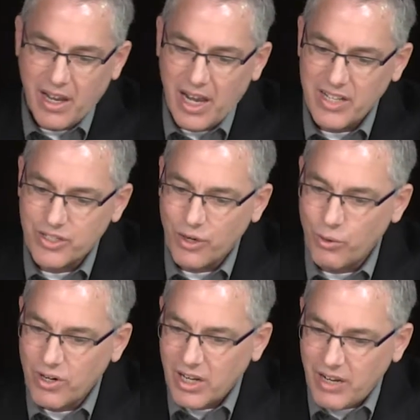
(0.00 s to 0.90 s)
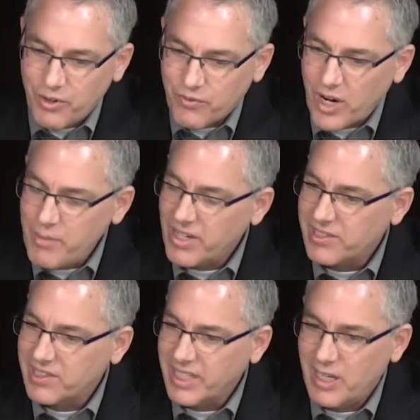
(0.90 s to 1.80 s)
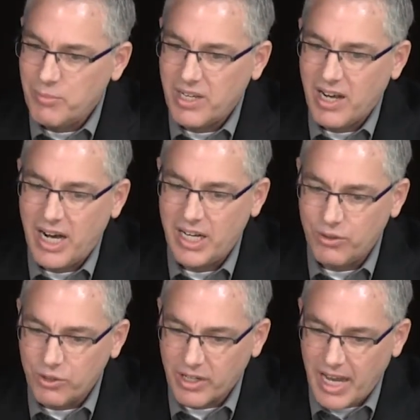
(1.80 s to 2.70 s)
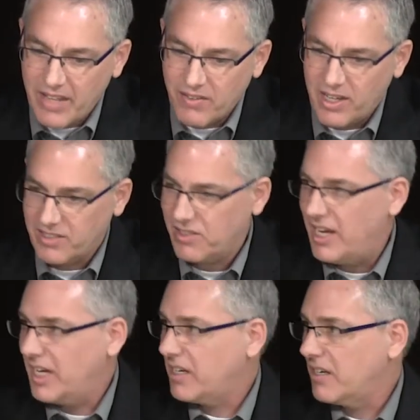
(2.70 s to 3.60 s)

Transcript: And so if you frame it as lean NPI, you look at things like